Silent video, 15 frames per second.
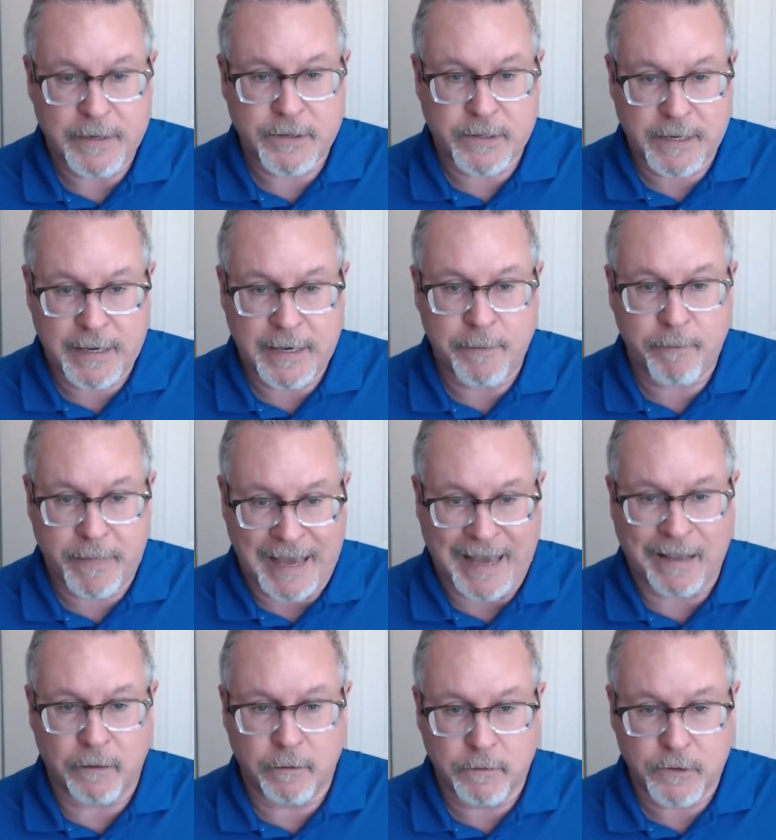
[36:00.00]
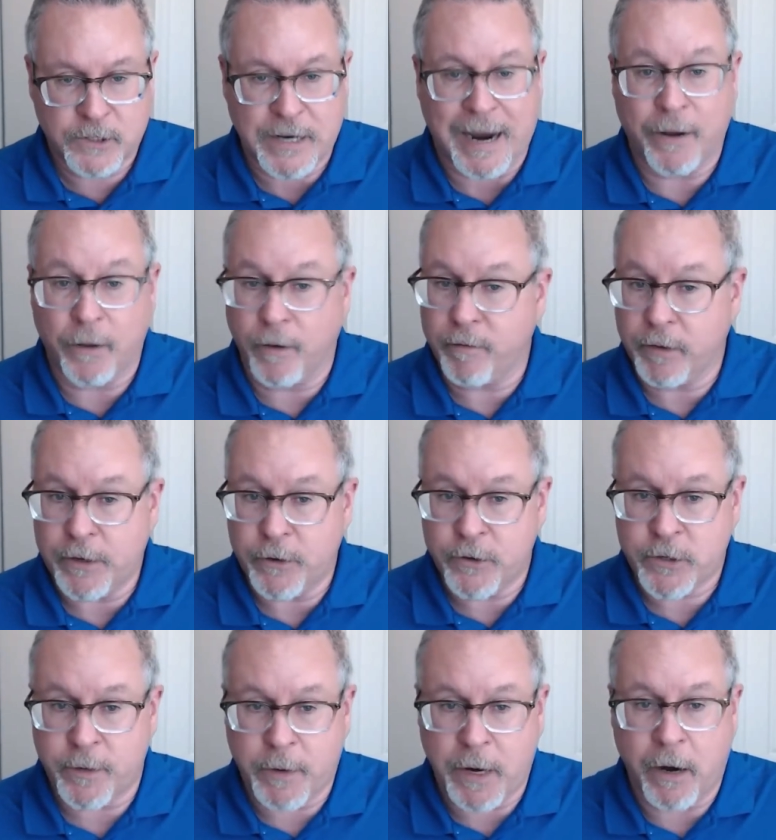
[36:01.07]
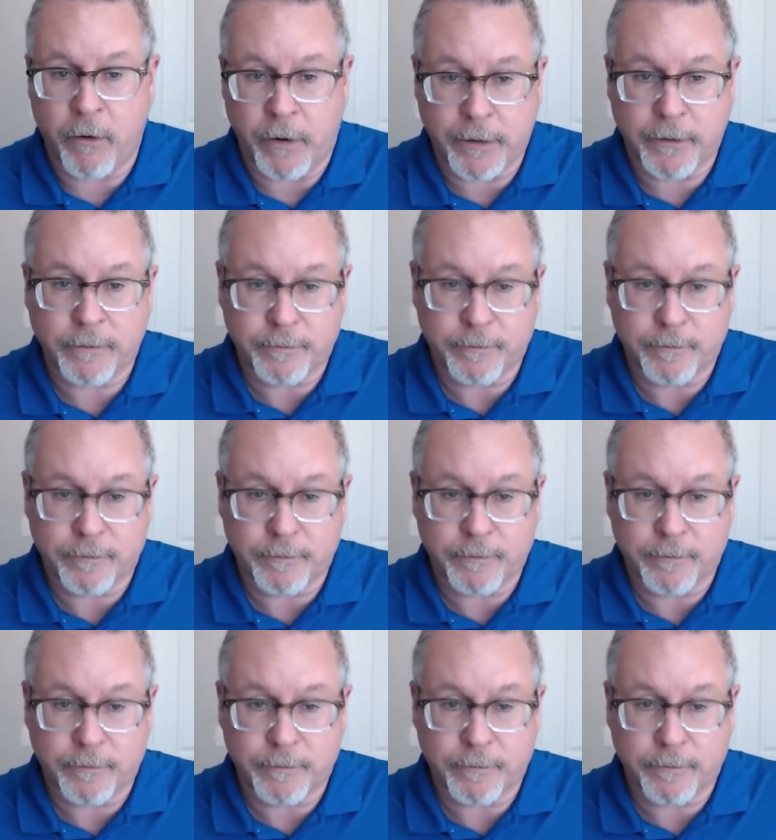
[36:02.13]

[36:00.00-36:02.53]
to keep that style of leadership going.